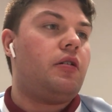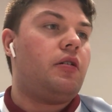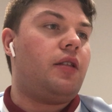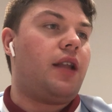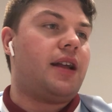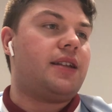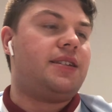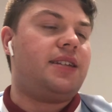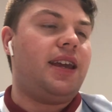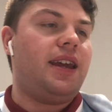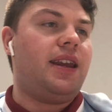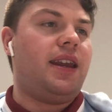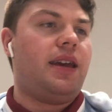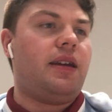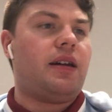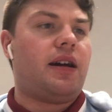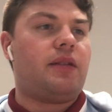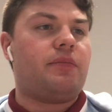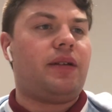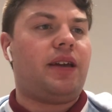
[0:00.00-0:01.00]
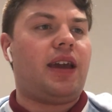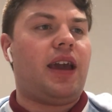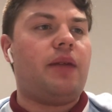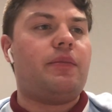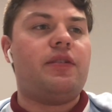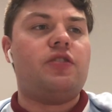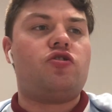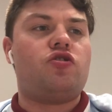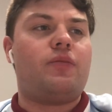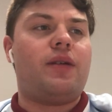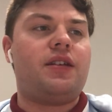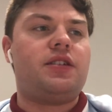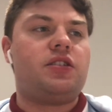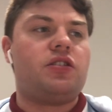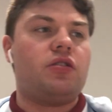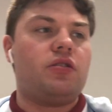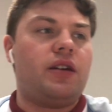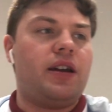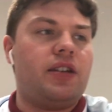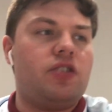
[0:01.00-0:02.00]
Lanzini became
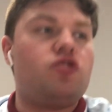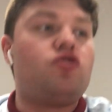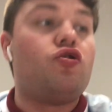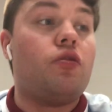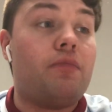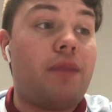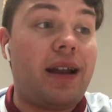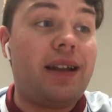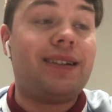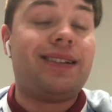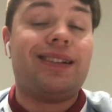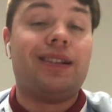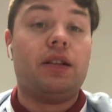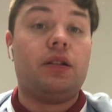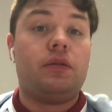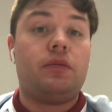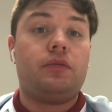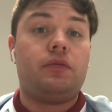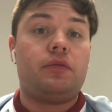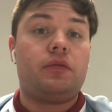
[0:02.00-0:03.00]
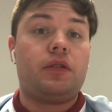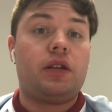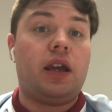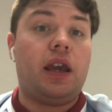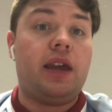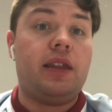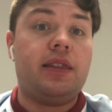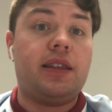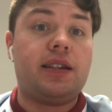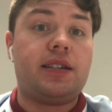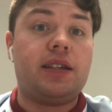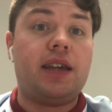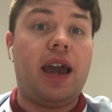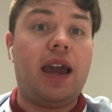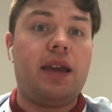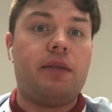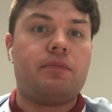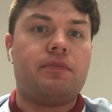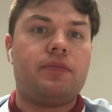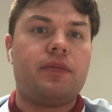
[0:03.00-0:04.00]
instrumental in this
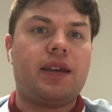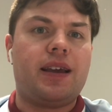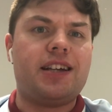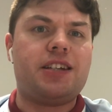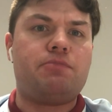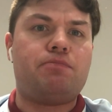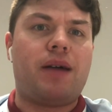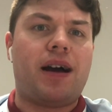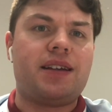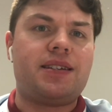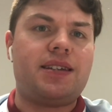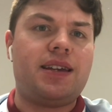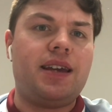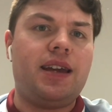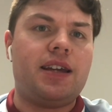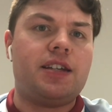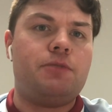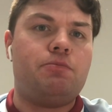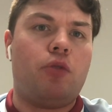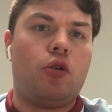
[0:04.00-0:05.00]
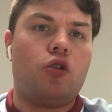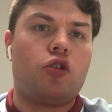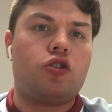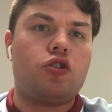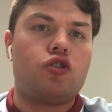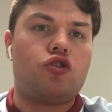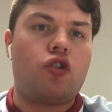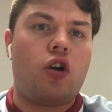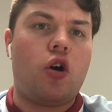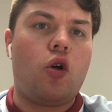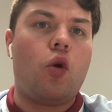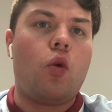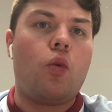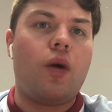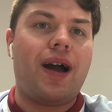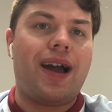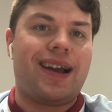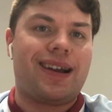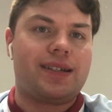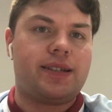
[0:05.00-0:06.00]
game. His passing, his ball control
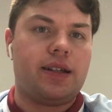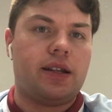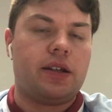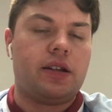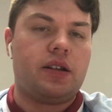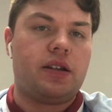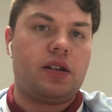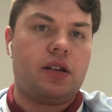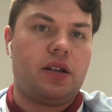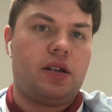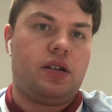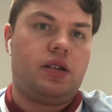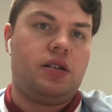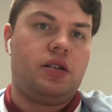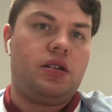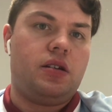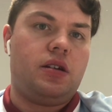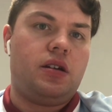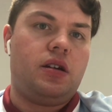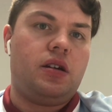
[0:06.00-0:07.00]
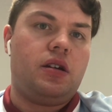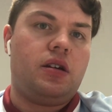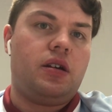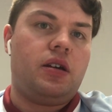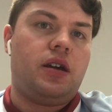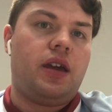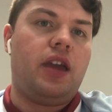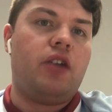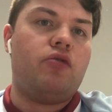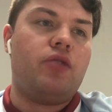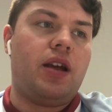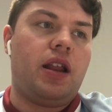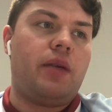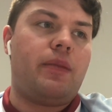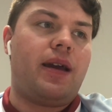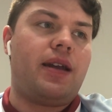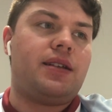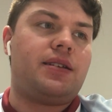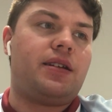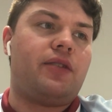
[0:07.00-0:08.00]
were excellent. He really
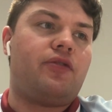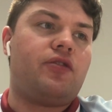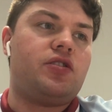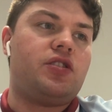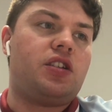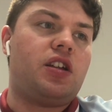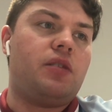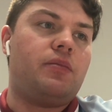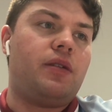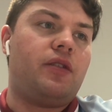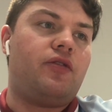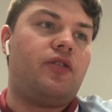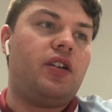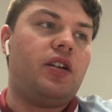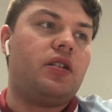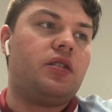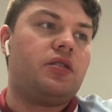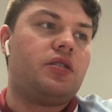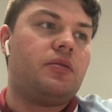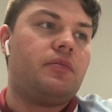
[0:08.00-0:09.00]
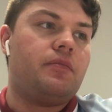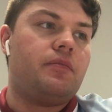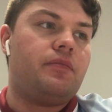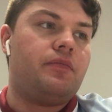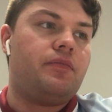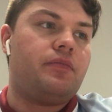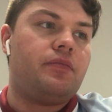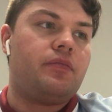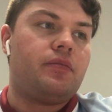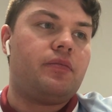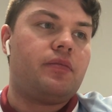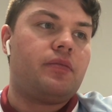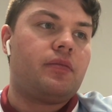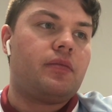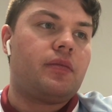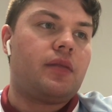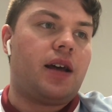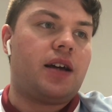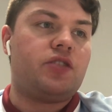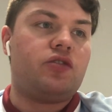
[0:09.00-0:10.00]
made a difference to the midfield.
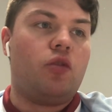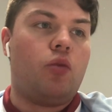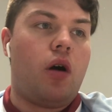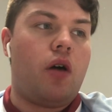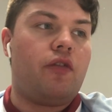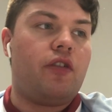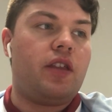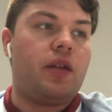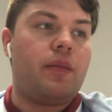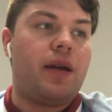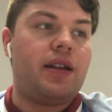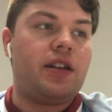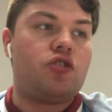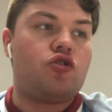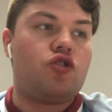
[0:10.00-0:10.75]
As for Watford, they made a